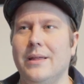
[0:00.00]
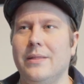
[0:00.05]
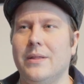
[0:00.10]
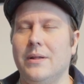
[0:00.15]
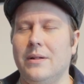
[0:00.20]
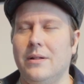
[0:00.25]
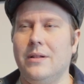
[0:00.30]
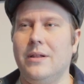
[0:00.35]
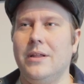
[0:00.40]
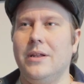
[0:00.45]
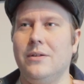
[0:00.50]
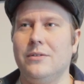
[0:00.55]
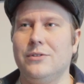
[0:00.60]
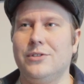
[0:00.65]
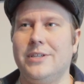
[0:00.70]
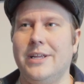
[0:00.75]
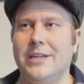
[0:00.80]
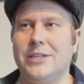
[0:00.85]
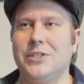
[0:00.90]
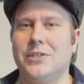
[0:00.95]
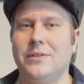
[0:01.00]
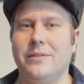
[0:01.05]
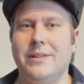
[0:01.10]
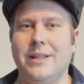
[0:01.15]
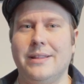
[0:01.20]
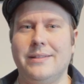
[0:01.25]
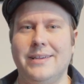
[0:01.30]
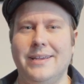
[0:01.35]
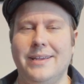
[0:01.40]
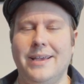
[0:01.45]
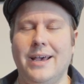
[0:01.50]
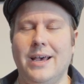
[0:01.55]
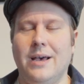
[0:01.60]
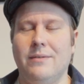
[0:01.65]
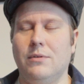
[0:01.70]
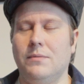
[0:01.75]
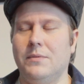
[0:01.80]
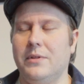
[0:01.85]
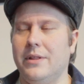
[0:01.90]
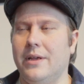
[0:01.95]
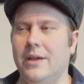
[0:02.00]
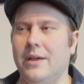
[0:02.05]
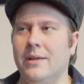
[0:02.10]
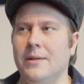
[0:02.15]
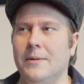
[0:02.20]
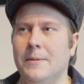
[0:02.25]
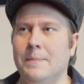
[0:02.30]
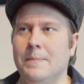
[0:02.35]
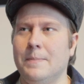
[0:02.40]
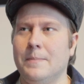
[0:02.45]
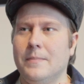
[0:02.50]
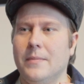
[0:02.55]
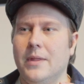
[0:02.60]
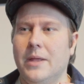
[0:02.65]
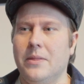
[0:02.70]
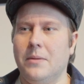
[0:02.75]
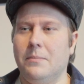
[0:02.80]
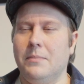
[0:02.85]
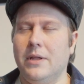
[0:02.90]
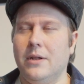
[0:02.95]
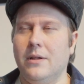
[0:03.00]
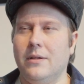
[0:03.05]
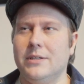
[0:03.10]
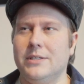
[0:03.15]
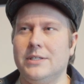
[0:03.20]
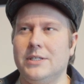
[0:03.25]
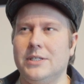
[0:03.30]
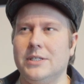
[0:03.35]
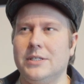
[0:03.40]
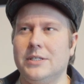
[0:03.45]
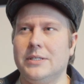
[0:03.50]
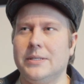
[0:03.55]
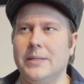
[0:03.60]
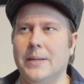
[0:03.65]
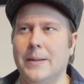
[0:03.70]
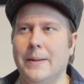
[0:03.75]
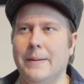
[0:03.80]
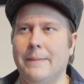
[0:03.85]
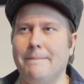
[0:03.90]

that little section that they have over there in the middle is just